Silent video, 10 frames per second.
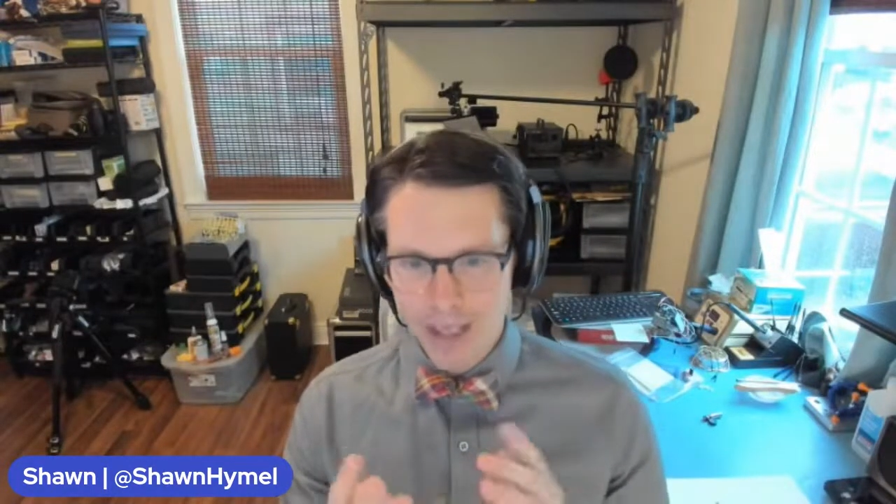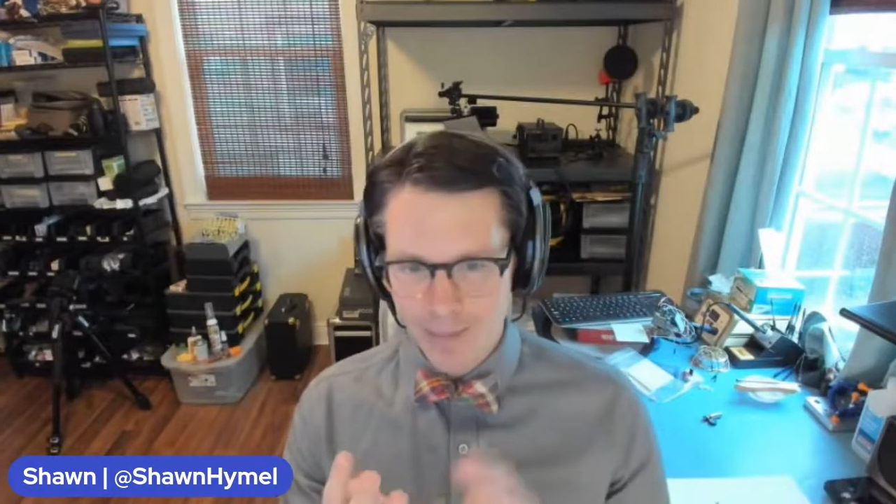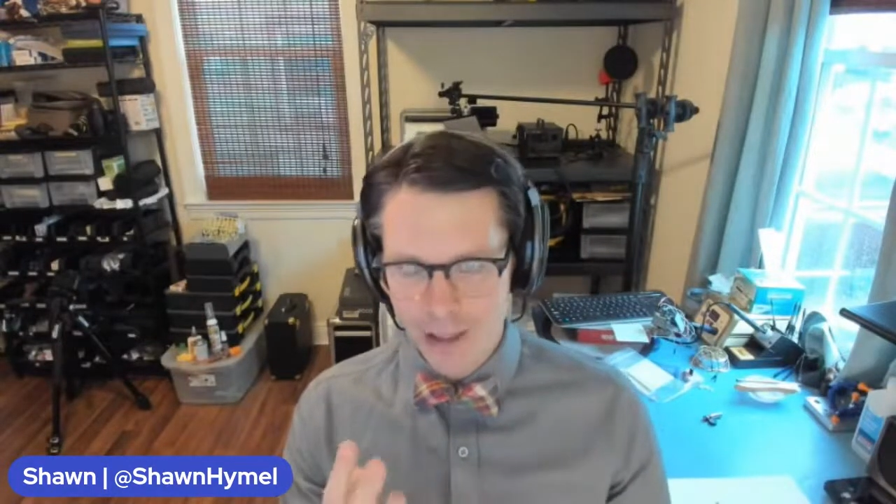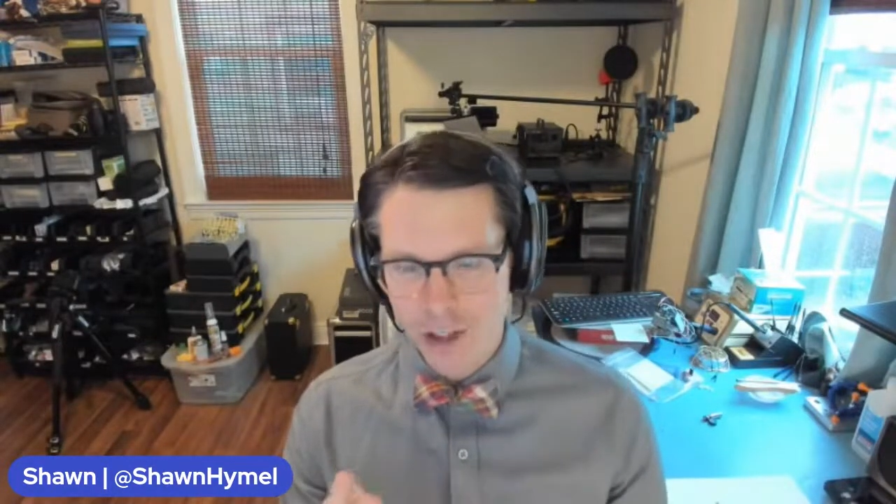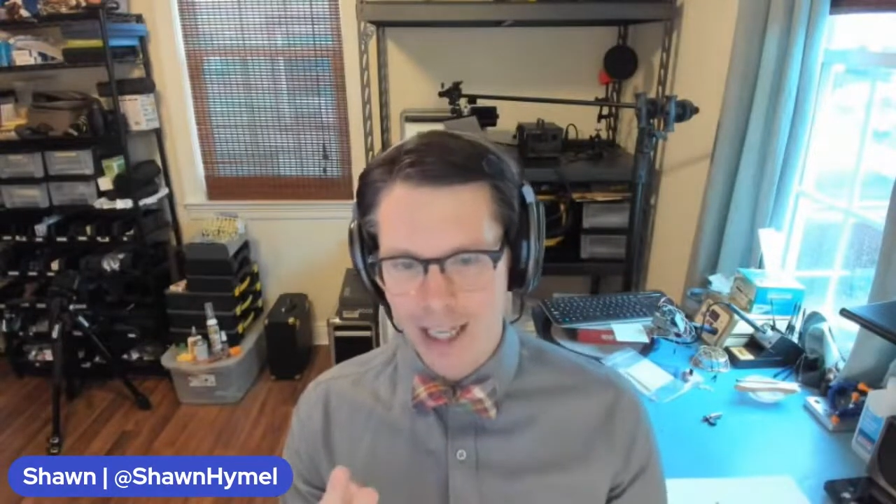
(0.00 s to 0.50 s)

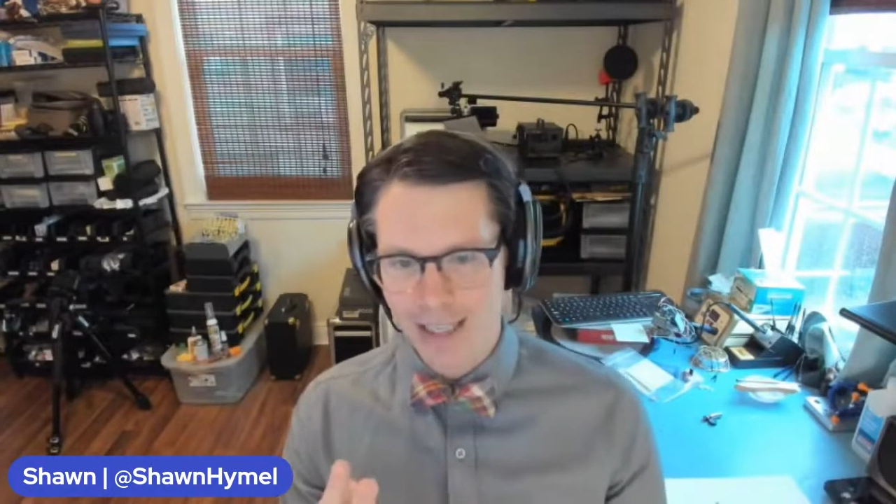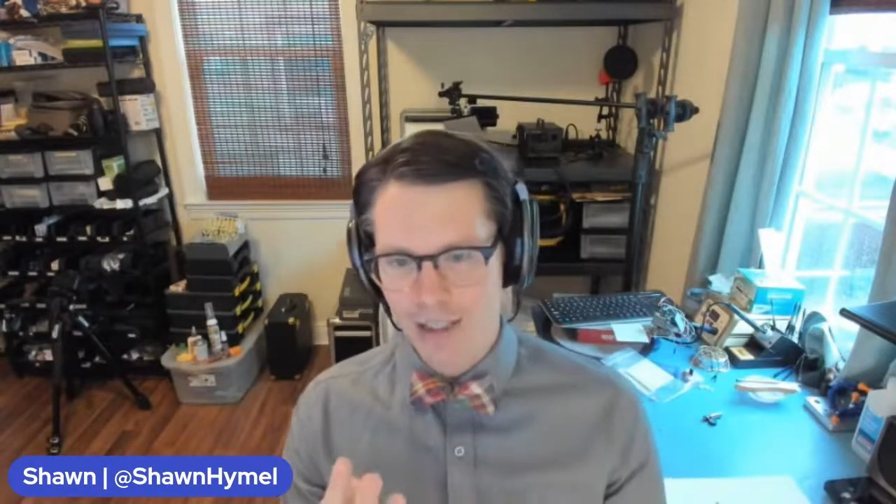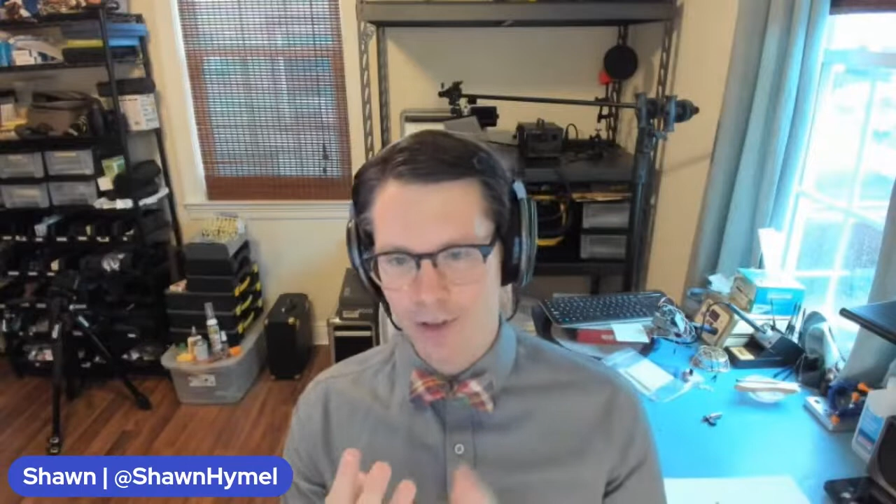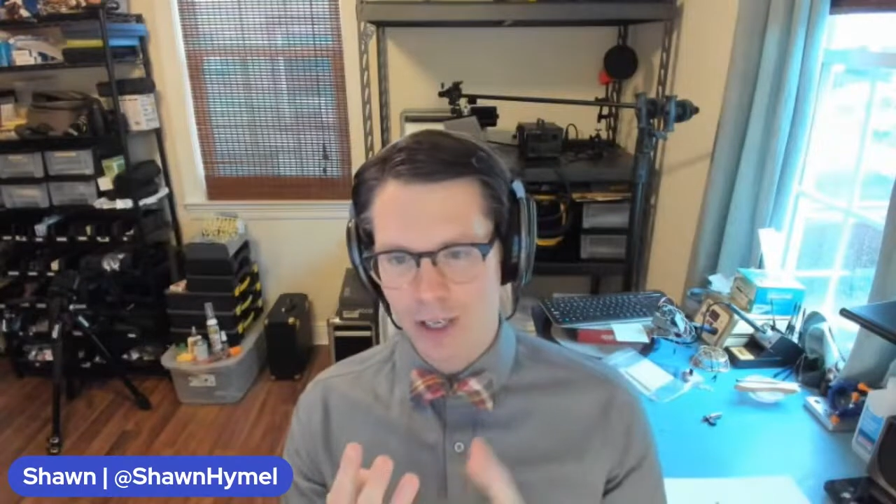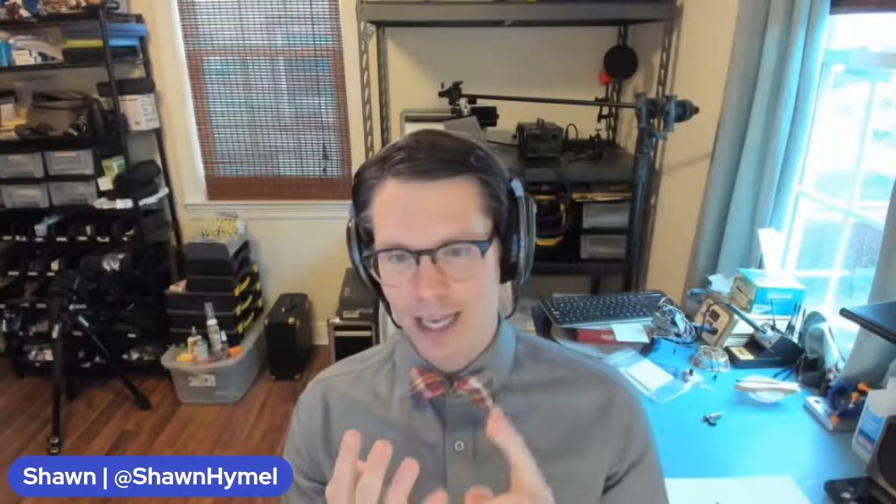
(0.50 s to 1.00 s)
image
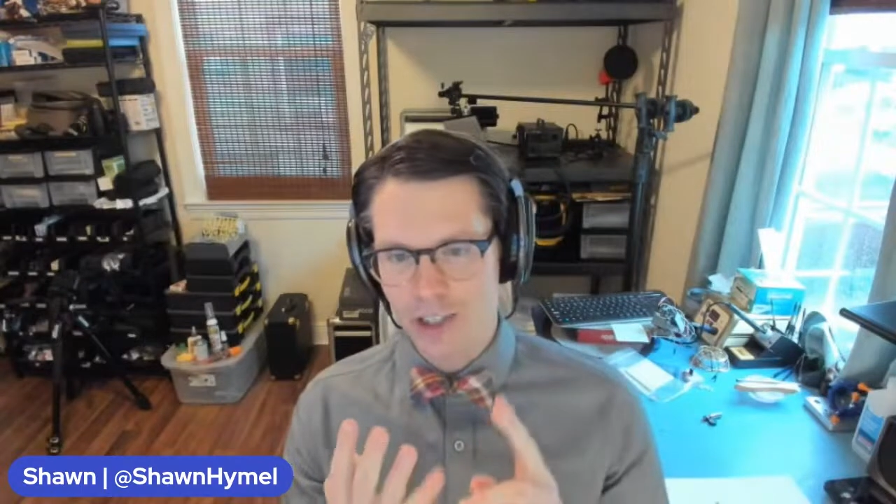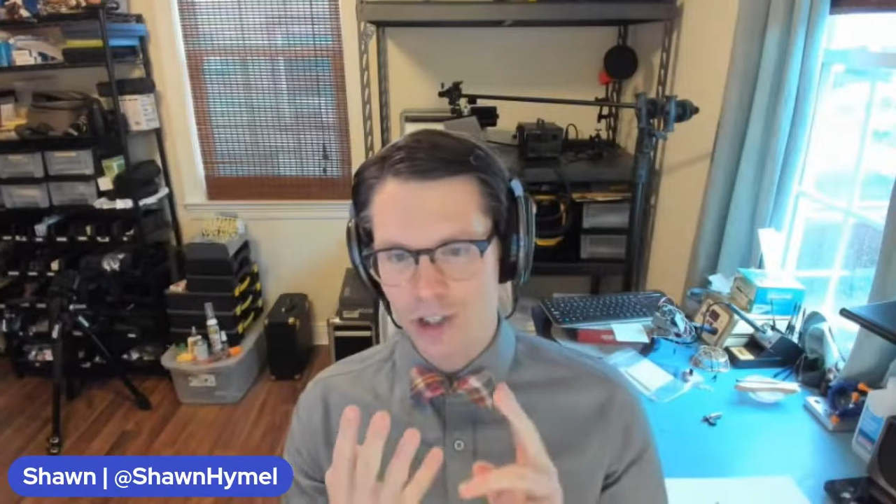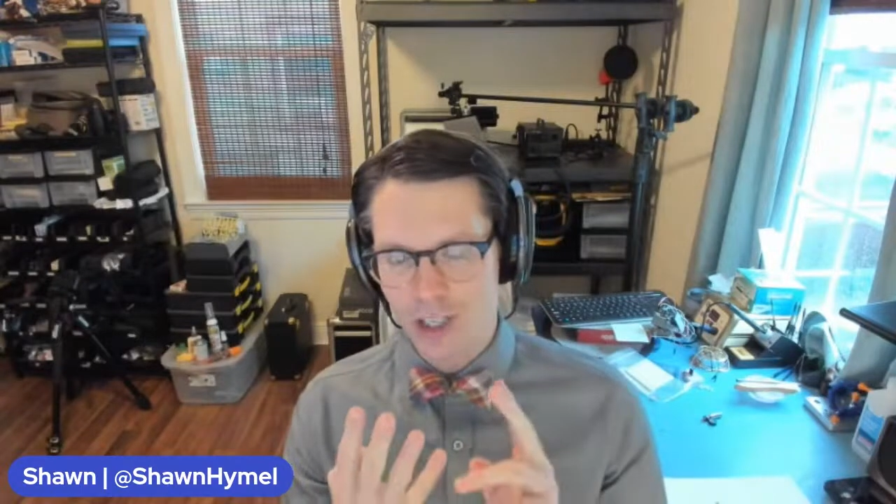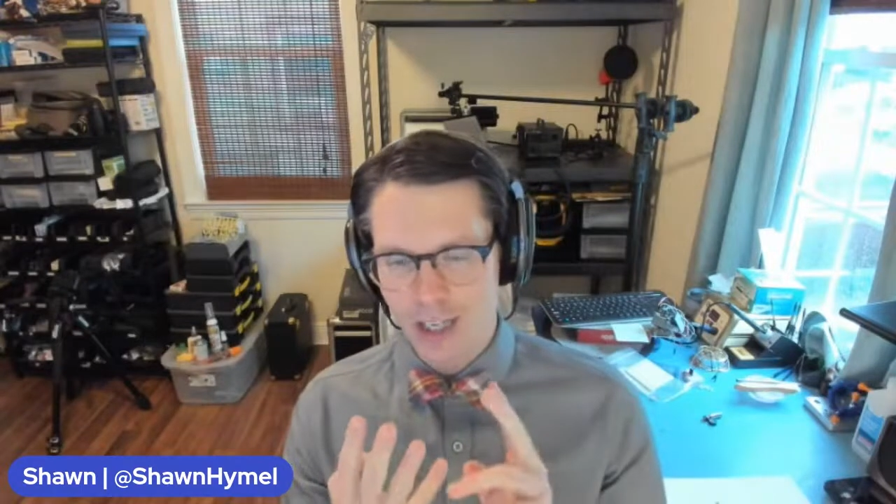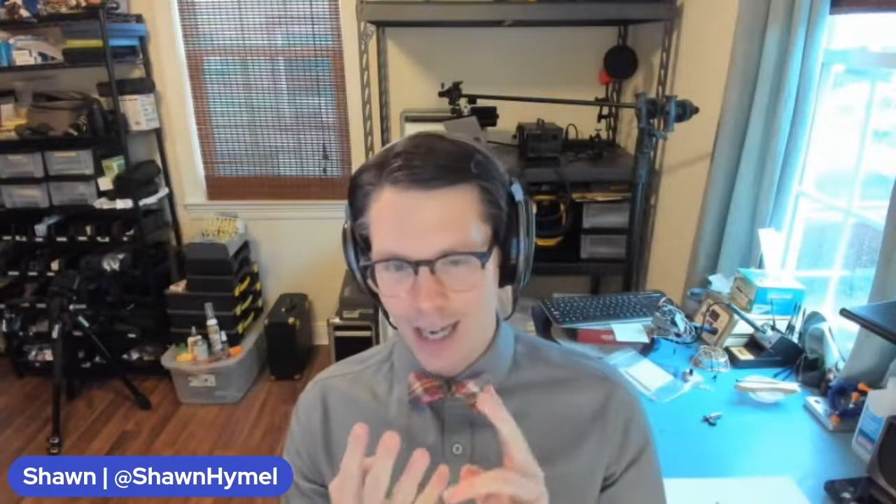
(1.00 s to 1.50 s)

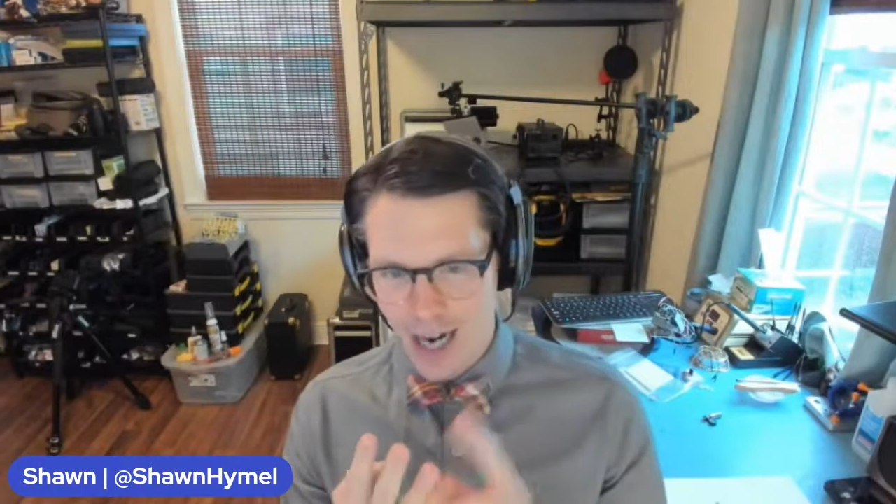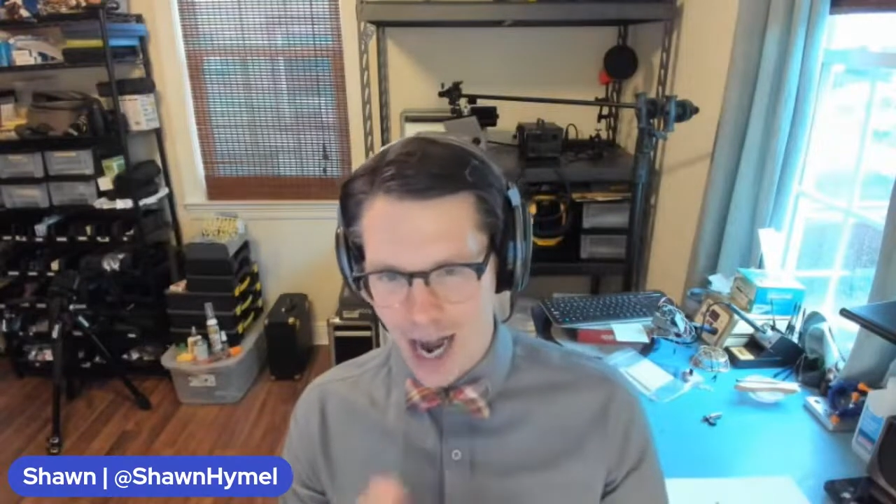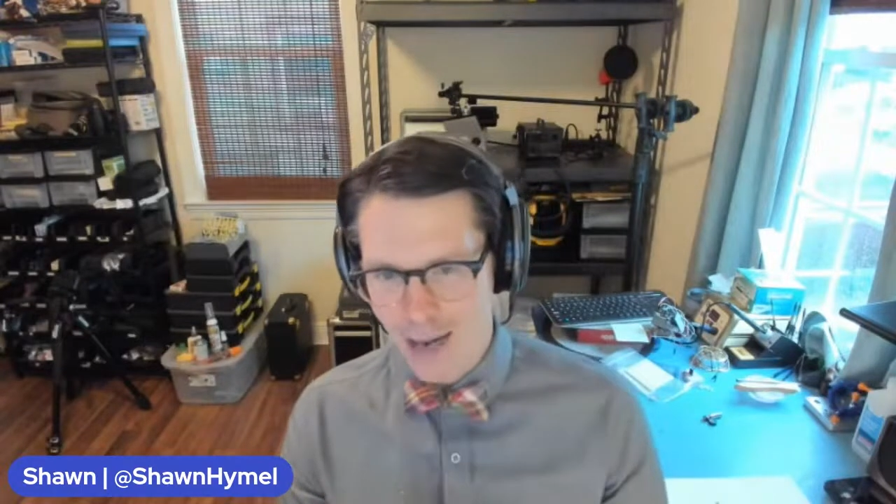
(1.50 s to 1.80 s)
classification and